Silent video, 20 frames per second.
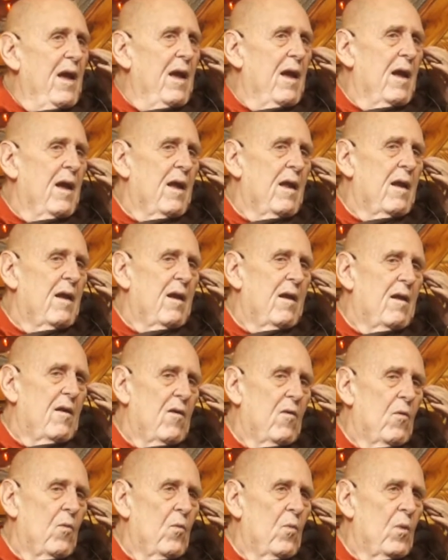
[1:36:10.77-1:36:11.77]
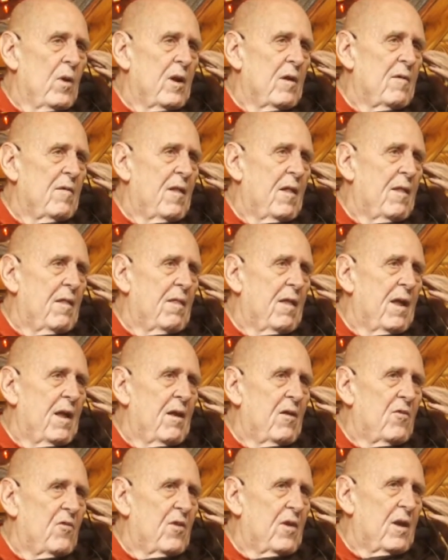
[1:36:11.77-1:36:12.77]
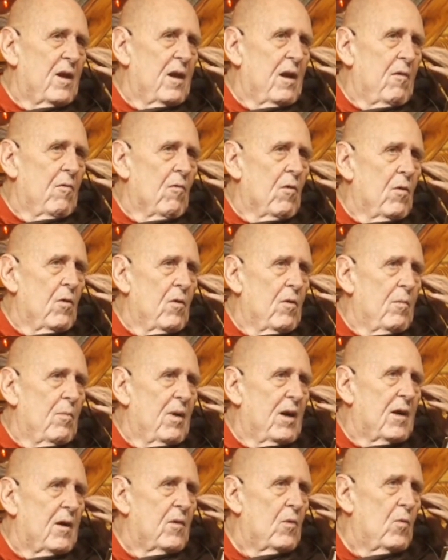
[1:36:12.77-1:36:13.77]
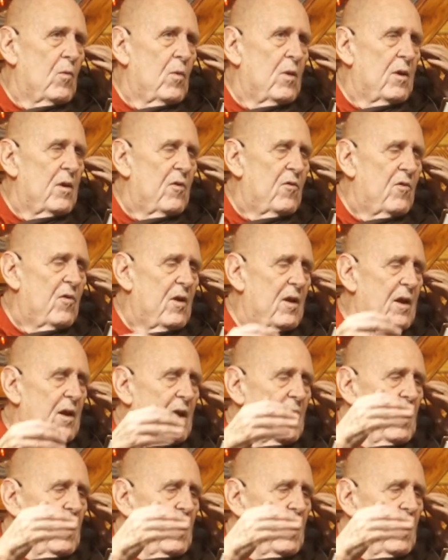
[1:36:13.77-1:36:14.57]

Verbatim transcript: And one of the things that he wrote about was